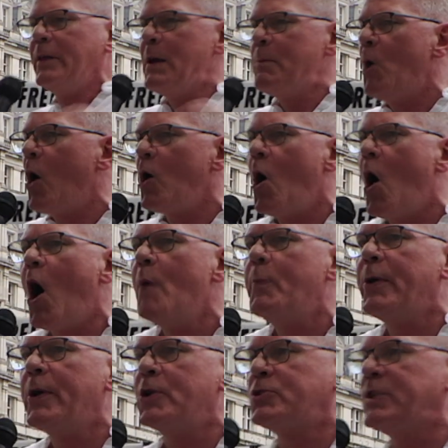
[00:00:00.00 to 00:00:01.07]
the more
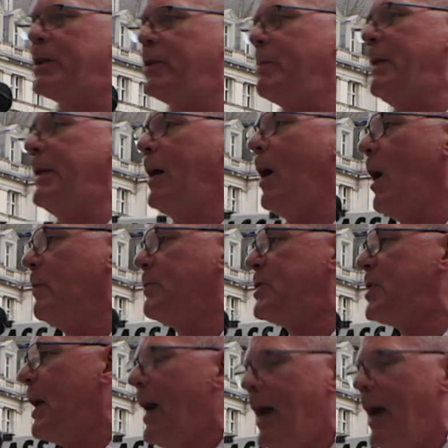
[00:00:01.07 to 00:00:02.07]
obvious it becomes.